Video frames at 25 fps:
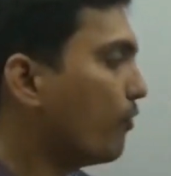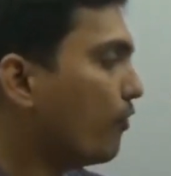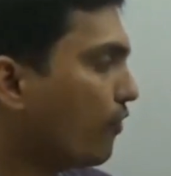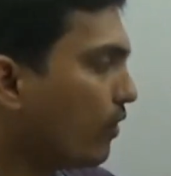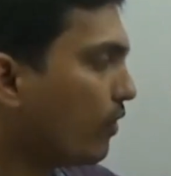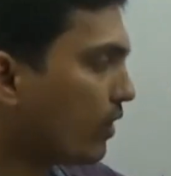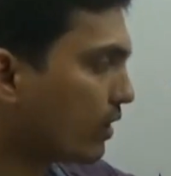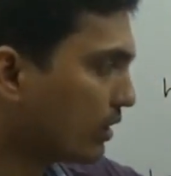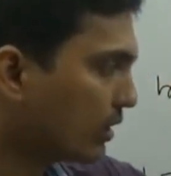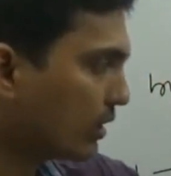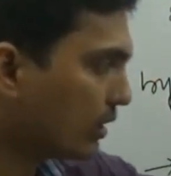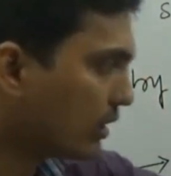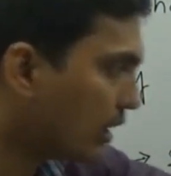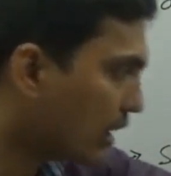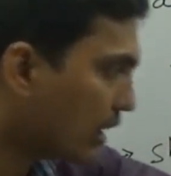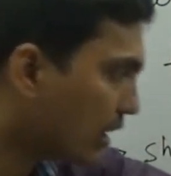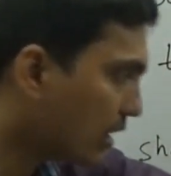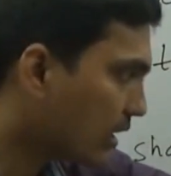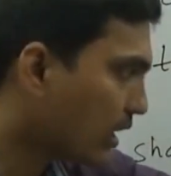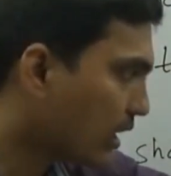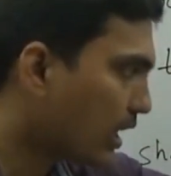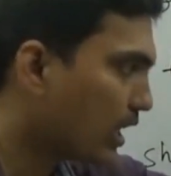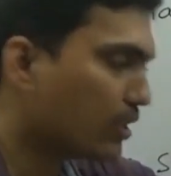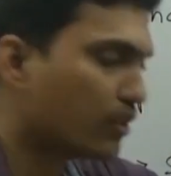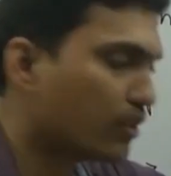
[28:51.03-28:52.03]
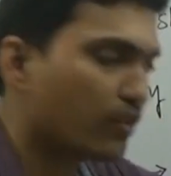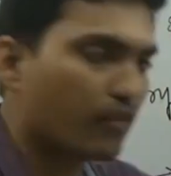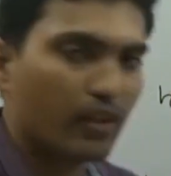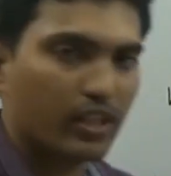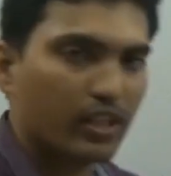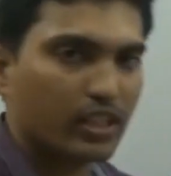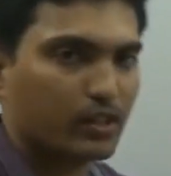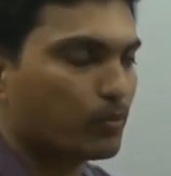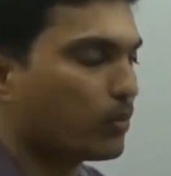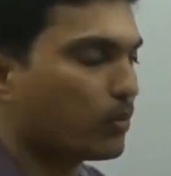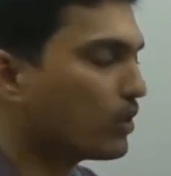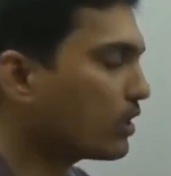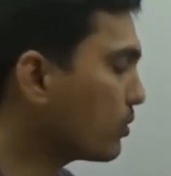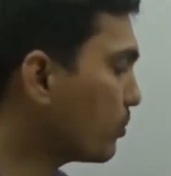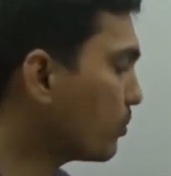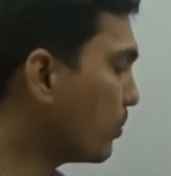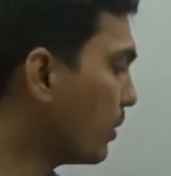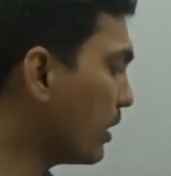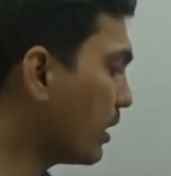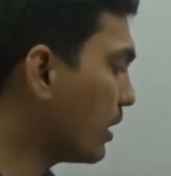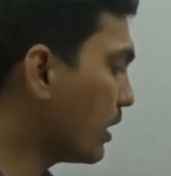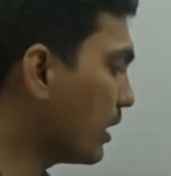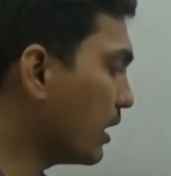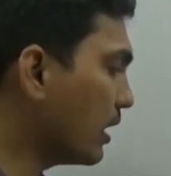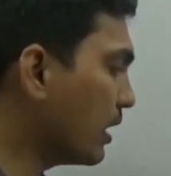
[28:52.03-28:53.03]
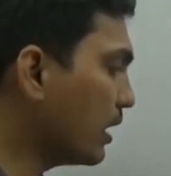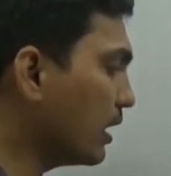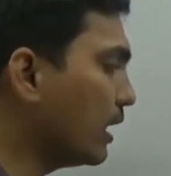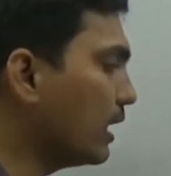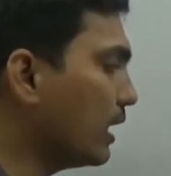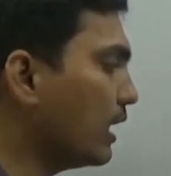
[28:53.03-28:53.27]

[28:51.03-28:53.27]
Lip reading: For that kind of responsibility,